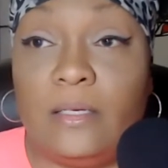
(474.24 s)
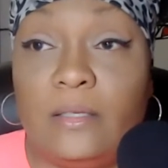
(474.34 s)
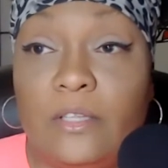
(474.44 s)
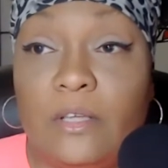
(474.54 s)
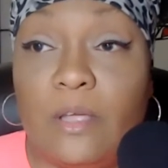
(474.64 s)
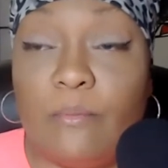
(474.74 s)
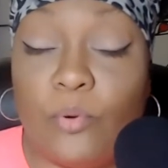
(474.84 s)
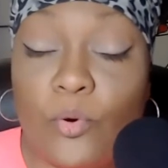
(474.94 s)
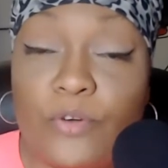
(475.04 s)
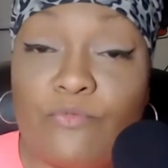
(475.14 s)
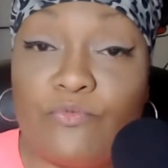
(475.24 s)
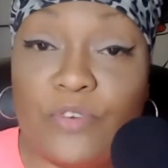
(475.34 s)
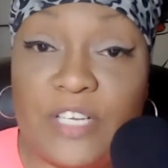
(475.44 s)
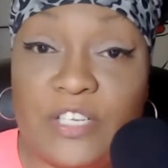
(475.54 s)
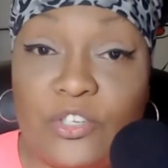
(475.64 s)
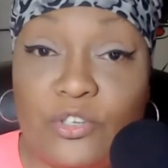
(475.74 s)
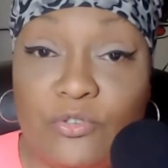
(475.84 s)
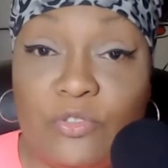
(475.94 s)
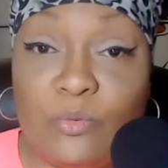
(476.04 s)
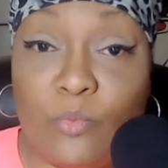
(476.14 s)
the important reason to
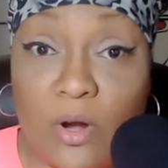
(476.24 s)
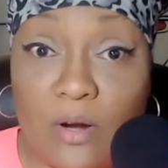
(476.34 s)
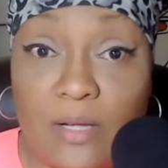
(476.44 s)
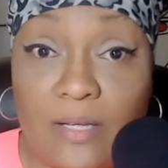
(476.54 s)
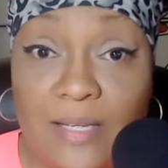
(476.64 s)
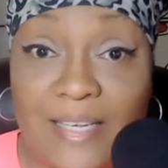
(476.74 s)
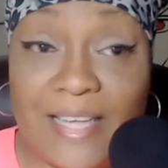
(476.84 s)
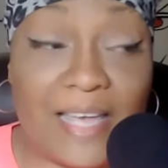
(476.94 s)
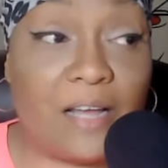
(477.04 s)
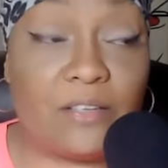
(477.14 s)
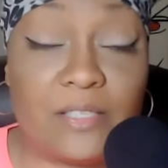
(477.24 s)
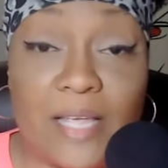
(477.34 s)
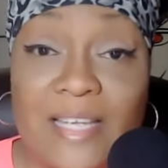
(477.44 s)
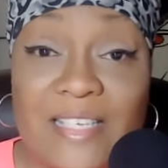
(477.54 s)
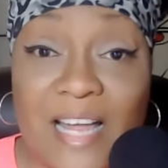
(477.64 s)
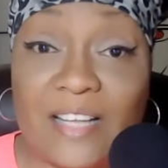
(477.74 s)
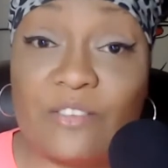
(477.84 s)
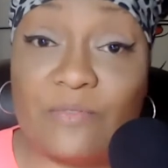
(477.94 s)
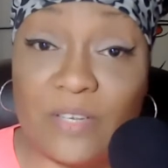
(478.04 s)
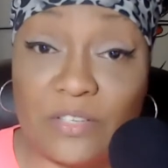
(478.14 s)
do this work, again, I'll say, is not
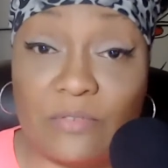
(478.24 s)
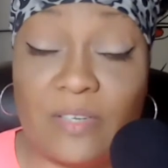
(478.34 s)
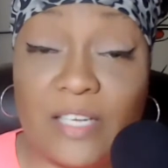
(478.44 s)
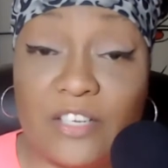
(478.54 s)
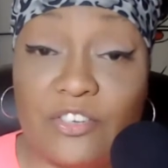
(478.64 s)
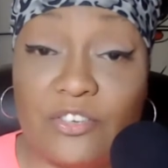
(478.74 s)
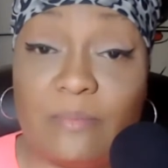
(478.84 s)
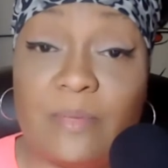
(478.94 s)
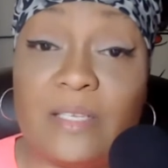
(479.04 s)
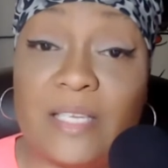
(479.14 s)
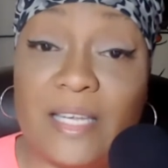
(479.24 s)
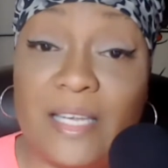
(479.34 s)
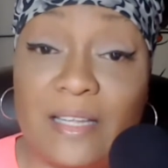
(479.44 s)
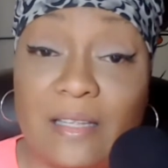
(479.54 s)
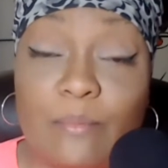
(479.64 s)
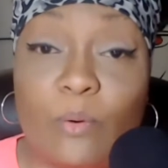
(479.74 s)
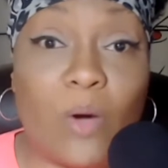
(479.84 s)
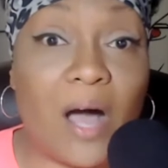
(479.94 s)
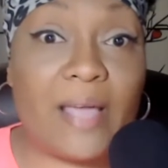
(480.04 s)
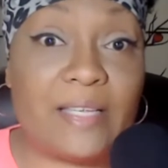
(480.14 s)
to fix the relationship, is to heal it. But
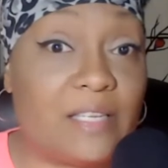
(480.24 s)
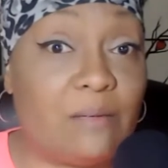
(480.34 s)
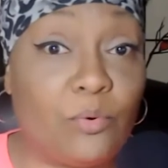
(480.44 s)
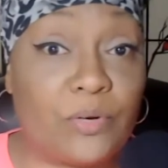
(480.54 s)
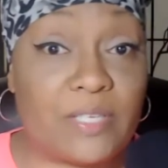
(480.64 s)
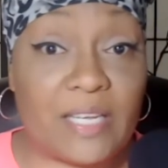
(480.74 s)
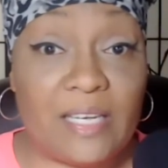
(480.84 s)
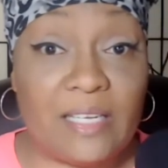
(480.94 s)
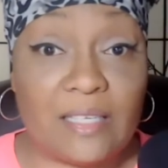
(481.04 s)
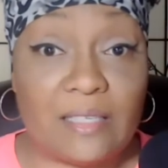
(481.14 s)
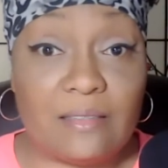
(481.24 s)
why is it important to heal it?